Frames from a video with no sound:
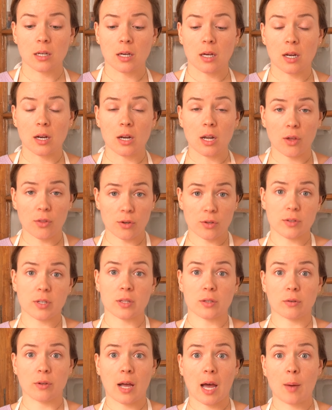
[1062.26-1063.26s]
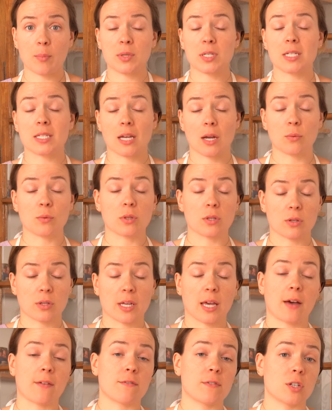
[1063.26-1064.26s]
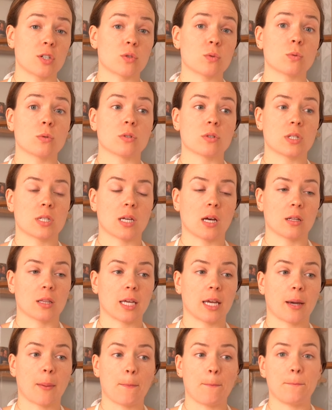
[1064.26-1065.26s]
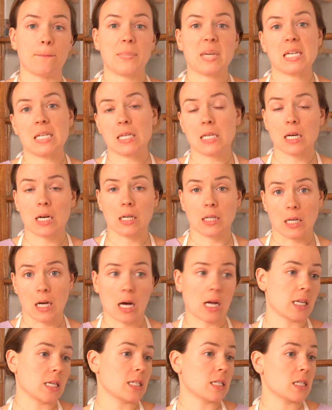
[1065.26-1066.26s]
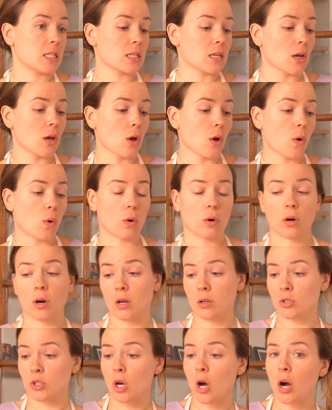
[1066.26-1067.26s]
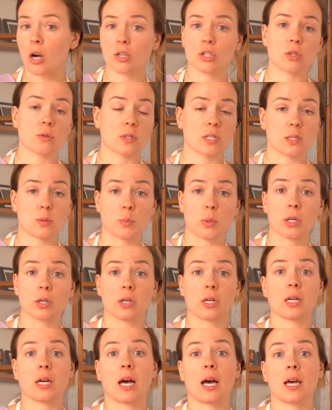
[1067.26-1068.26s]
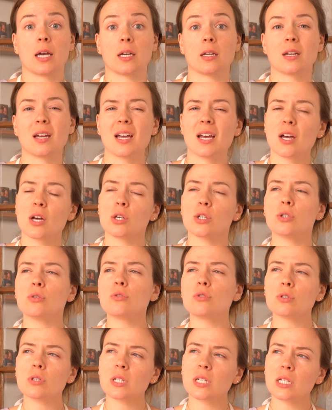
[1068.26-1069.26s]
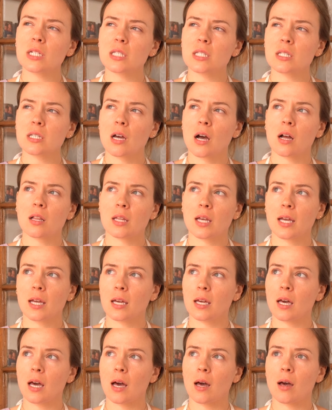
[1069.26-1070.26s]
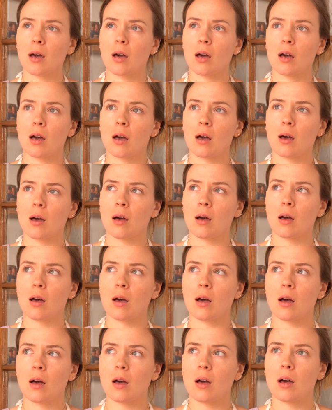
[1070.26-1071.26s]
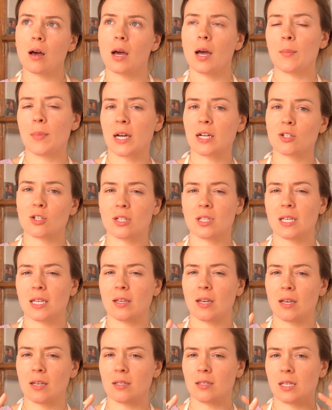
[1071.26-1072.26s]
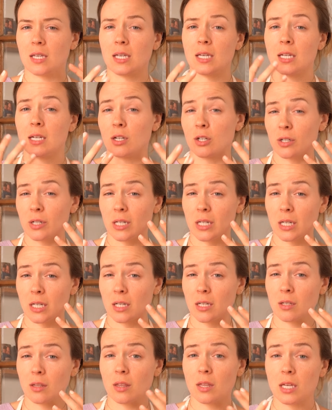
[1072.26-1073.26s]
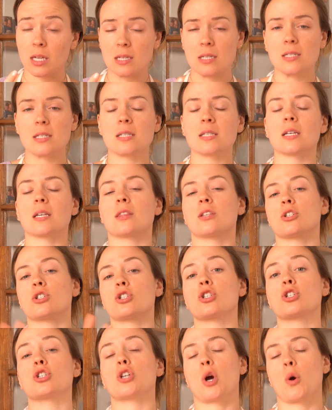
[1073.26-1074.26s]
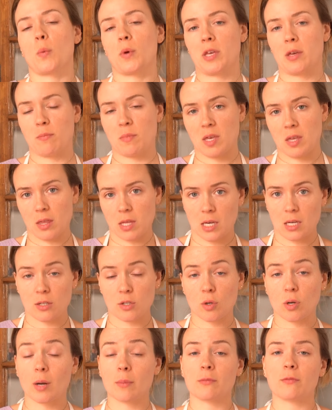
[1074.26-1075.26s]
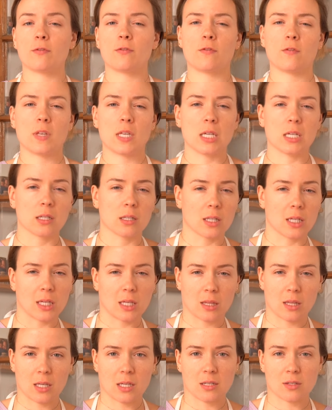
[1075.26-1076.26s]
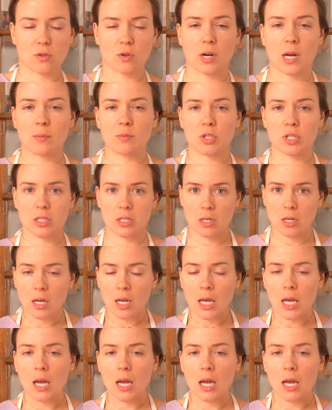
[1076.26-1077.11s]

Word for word: another thing that'll happen is I will literally have visuals and I'll like meet a goddess or I'll talk to a spirit guide. Usually it's not like I'm actually hearing things. It's like they're showing me things or I'm feeling things or I'm just